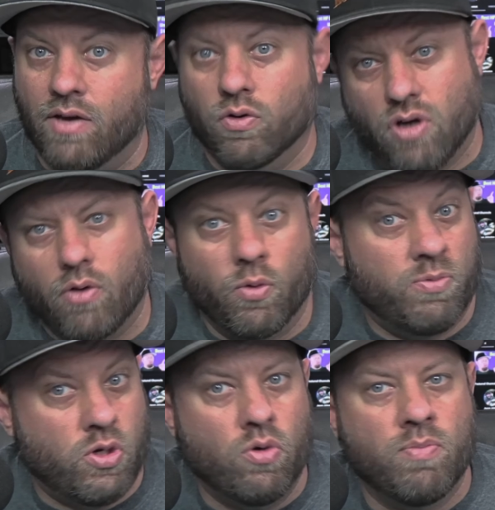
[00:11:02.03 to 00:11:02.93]
or talk group
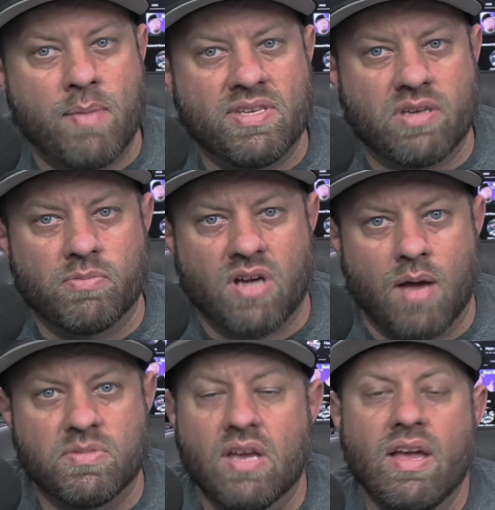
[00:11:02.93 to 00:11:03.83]
2 maybe
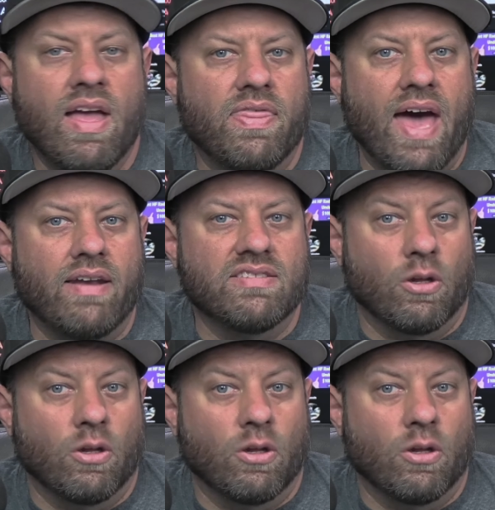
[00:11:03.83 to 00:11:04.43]
sometimes that is